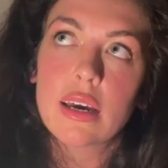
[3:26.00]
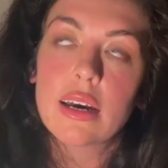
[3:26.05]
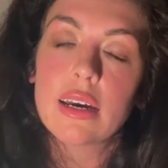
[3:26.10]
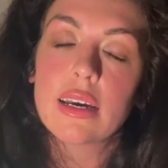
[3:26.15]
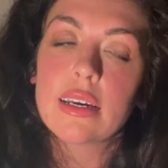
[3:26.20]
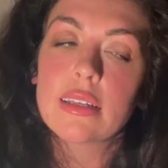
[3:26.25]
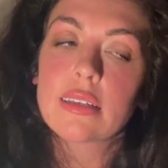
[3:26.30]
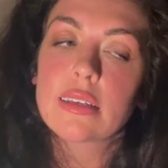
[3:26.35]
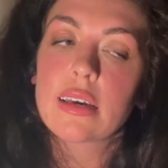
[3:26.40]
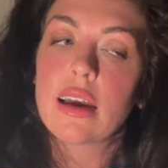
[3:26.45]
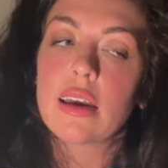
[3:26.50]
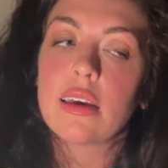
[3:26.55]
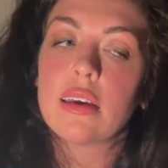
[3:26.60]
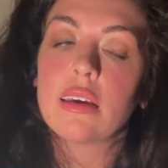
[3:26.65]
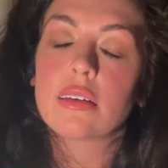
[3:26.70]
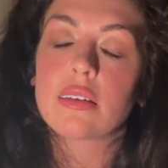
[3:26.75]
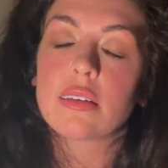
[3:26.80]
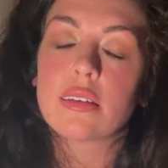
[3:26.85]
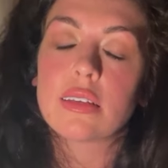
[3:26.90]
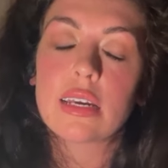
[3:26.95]
they
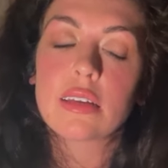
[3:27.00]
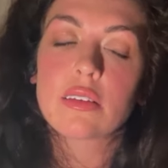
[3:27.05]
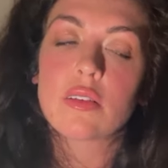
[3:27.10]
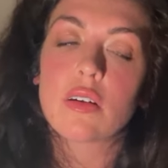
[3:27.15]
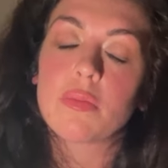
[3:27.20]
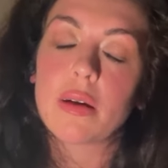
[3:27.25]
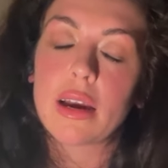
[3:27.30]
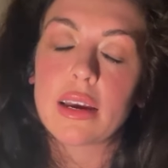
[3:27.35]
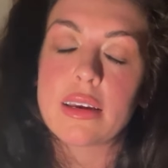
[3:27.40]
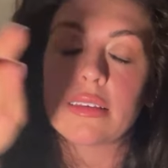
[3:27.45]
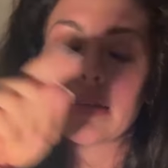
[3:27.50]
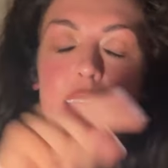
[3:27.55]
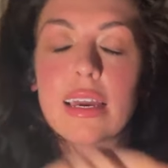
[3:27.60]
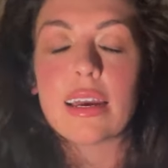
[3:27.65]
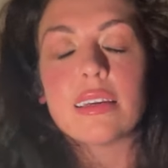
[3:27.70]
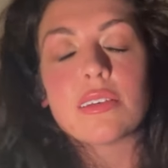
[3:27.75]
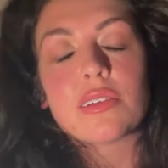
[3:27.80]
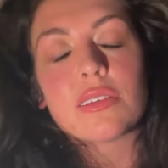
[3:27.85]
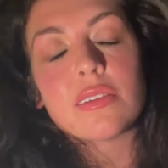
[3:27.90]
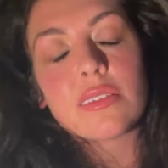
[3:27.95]
take so TikTok pays the
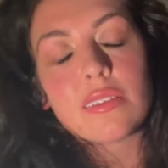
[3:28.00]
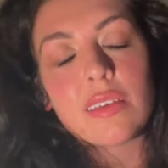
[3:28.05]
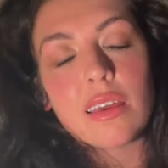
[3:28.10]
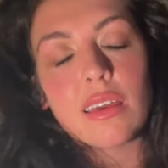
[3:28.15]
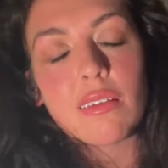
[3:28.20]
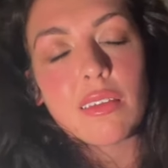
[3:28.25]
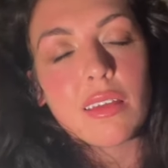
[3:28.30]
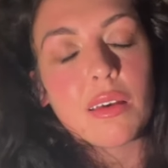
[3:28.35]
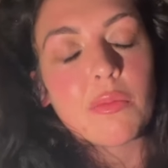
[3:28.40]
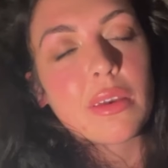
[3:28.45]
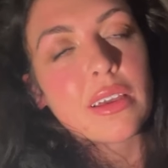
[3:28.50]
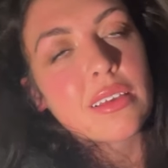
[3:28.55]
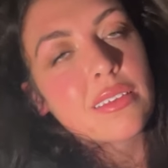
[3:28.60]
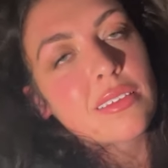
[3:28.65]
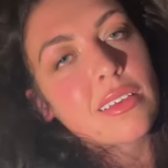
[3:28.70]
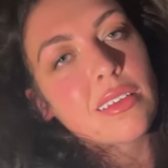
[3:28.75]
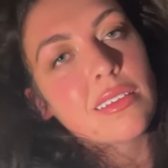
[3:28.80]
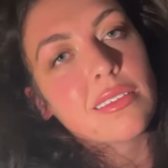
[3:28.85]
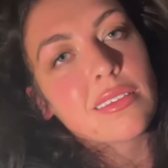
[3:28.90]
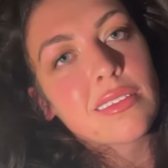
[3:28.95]
agency, if that
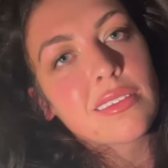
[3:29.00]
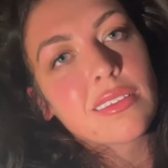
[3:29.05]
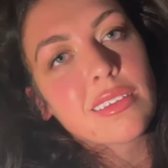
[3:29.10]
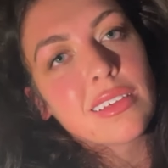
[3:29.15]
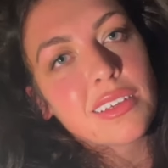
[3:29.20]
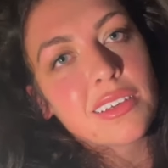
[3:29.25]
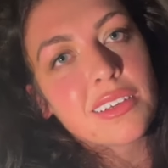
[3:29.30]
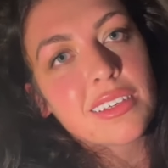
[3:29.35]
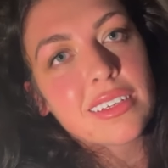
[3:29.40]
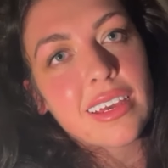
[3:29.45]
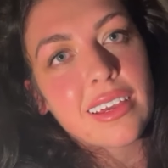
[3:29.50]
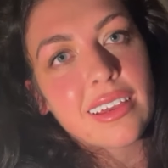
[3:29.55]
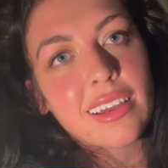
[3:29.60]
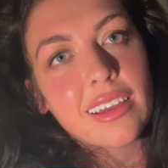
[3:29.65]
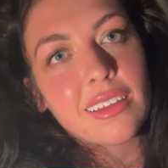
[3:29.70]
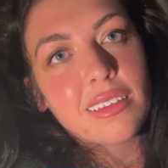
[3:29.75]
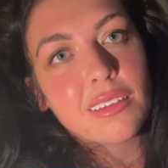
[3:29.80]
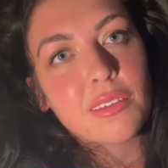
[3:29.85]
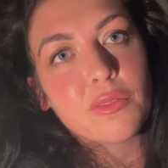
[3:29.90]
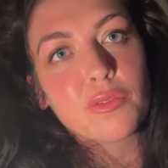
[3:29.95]
makes sense. They don't
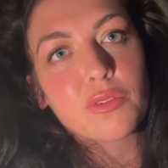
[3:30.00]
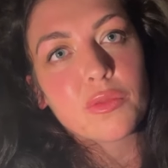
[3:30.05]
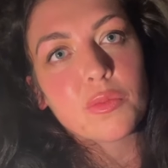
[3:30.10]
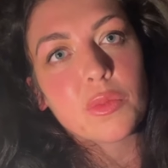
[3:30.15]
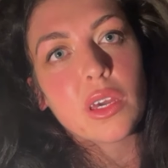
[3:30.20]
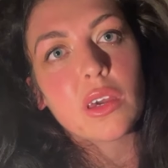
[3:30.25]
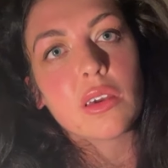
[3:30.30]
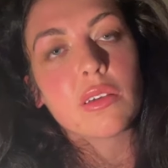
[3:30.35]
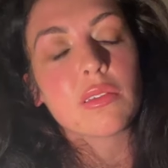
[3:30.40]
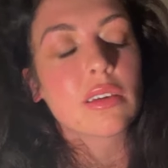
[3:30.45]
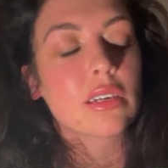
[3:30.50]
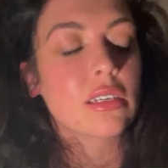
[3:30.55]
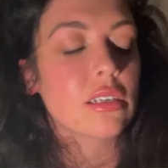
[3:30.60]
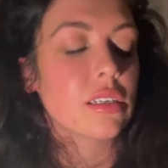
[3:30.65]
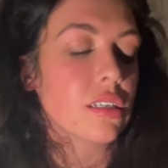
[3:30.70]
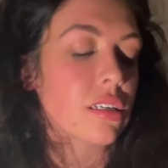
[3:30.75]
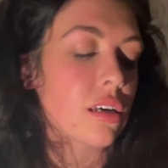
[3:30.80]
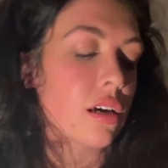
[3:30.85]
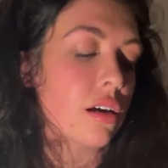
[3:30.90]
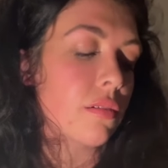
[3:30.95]
take anything from you,
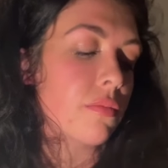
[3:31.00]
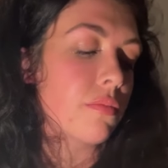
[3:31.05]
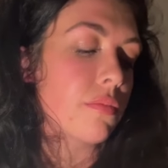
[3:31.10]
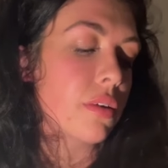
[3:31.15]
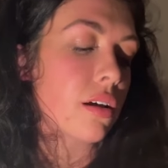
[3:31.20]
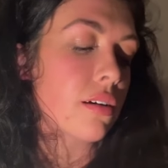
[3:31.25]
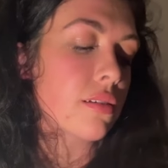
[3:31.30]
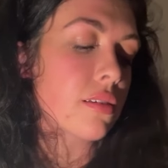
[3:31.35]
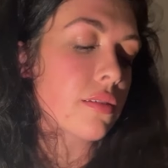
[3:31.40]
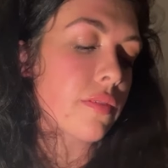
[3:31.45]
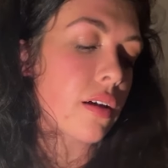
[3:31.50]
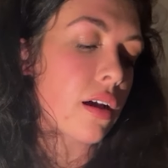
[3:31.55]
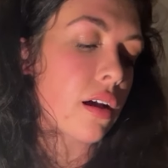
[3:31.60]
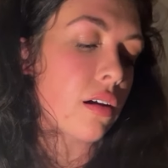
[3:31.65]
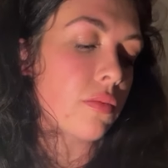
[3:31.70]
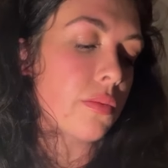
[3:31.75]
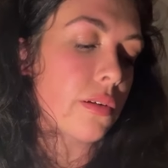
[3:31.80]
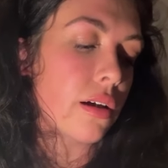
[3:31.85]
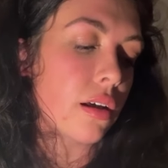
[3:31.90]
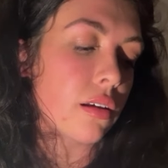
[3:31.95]
and um, because of
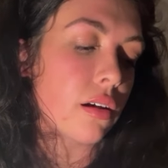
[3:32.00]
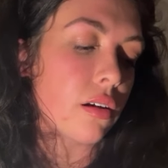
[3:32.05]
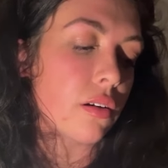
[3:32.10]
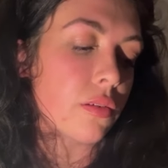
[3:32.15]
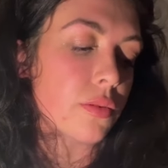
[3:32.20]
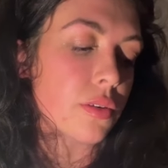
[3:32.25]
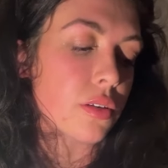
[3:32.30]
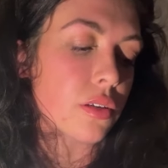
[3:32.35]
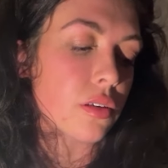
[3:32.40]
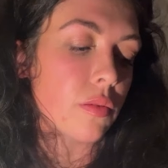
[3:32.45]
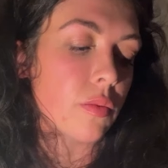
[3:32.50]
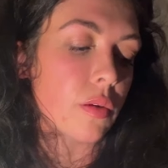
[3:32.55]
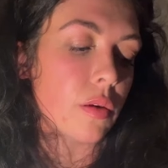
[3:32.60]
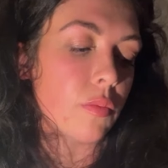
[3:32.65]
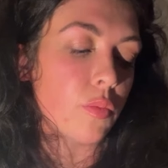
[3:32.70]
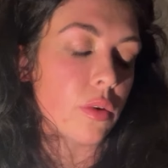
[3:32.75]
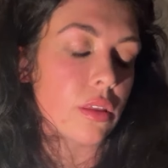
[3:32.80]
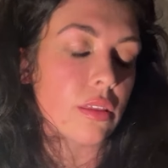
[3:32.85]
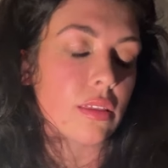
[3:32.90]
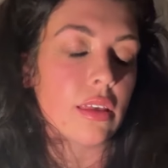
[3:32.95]
how well I was
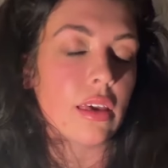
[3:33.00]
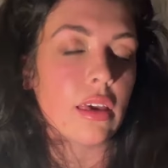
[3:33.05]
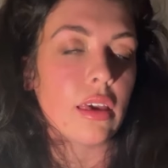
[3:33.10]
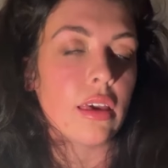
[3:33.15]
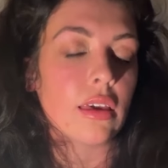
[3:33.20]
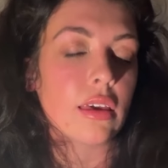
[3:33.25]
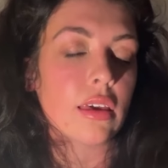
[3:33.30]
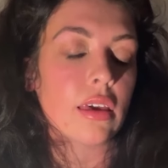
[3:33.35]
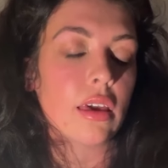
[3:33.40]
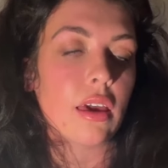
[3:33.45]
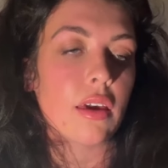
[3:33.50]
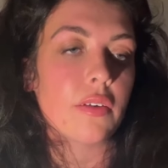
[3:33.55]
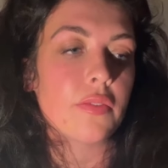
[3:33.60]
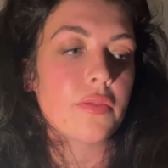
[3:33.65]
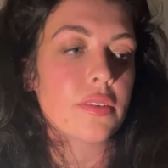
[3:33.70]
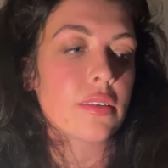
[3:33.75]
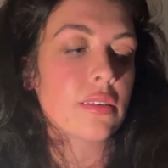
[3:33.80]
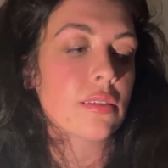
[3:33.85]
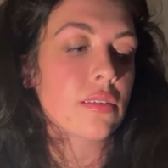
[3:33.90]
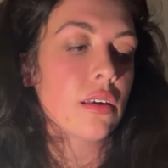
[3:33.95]
doing with the
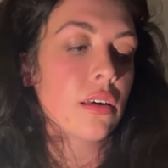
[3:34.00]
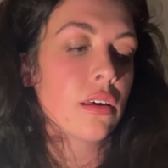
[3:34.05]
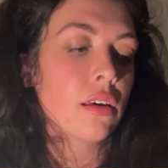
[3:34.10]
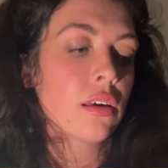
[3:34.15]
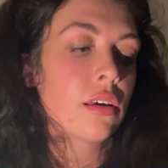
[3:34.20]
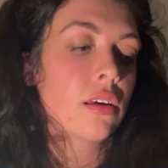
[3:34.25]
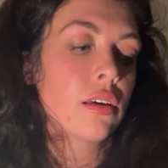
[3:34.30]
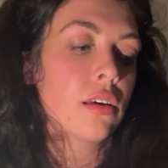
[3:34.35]
gifts,